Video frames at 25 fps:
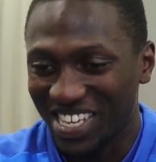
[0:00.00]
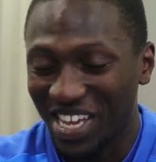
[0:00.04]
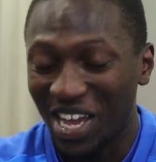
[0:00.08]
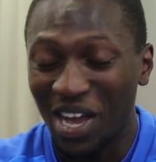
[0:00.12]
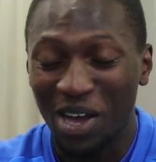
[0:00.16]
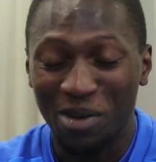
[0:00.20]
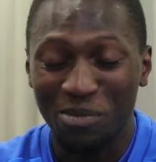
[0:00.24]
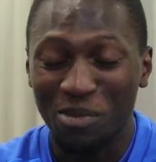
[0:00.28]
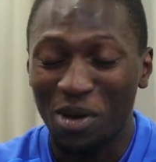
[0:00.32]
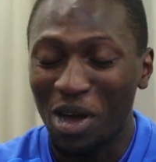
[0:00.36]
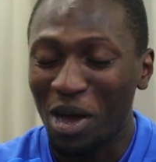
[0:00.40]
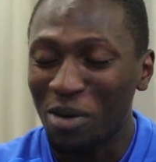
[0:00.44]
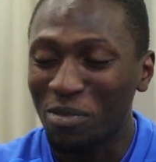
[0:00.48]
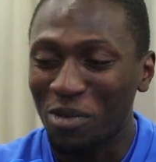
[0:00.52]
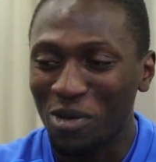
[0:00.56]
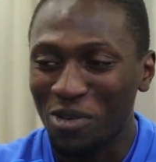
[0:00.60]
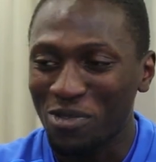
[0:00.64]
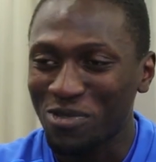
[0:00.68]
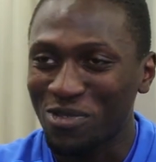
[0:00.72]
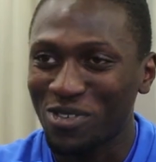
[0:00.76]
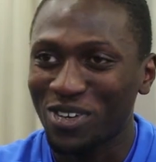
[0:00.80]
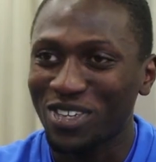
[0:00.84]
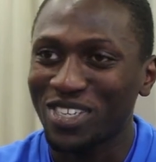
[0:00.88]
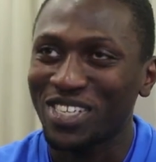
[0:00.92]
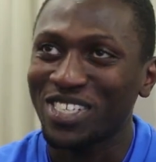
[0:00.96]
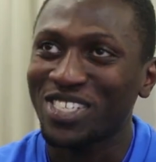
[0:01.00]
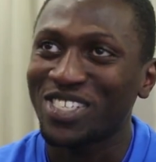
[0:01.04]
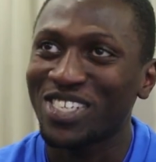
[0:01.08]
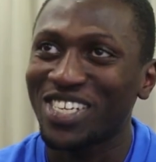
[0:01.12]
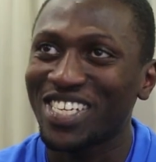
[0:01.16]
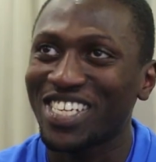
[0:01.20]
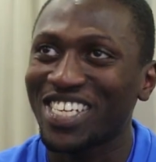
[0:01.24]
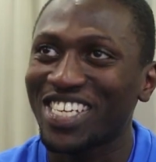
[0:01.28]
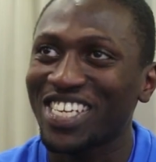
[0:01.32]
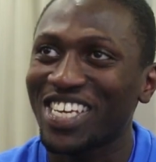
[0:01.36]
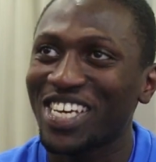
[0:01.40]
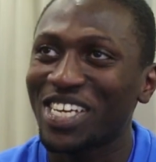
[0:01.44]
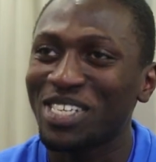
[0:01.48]
I'm up front,
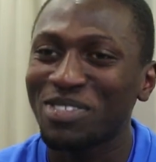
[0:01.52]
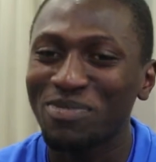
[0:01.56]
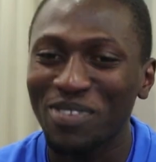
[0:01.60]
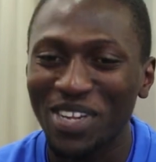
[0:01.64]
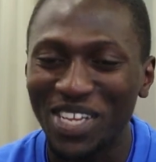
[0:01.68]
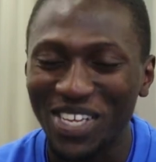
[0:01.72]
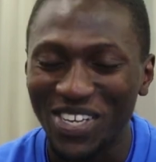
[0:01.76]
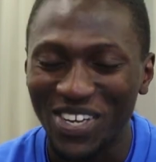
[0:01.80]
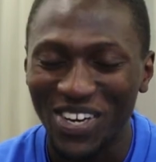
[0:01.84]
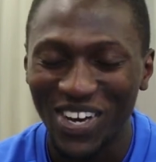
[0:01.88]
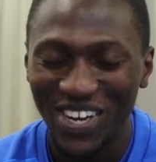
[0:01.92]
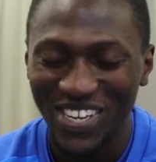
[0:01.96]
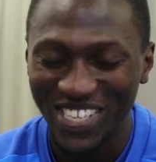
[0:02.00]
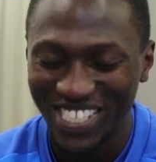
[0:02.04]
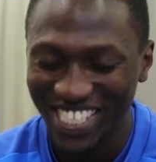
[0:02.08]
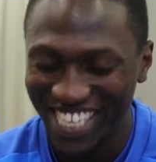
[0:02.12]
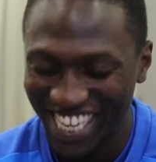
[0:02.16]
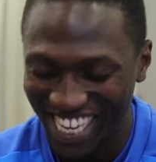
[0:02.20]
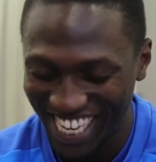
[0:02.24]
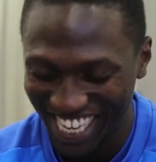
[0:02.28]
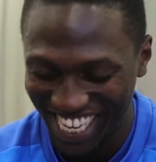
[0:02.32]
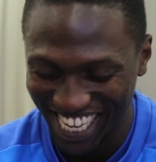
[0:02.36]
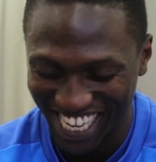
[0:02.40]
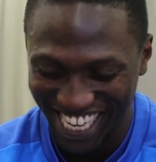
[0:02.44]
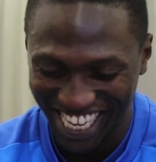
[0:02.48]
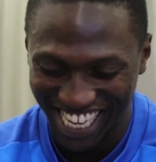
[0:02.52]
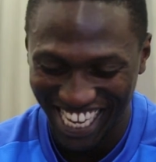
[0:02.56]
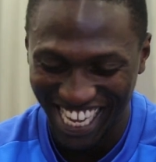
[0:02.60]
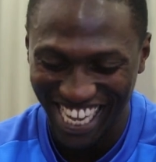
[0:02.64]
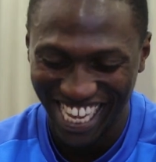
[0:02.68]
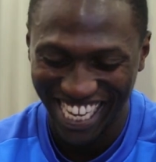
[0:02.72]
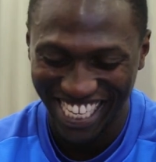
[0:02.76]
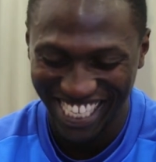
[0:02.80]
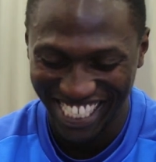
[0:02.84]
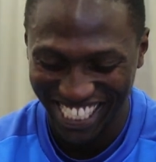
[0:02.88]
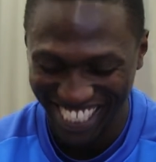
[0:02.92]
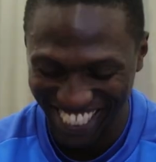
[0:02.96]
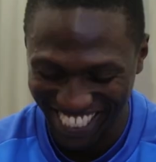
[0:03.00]
trying to get as many goals as I
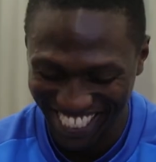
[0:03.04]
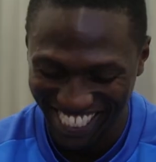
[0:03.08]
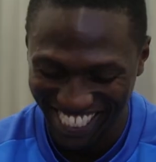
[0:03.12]
can.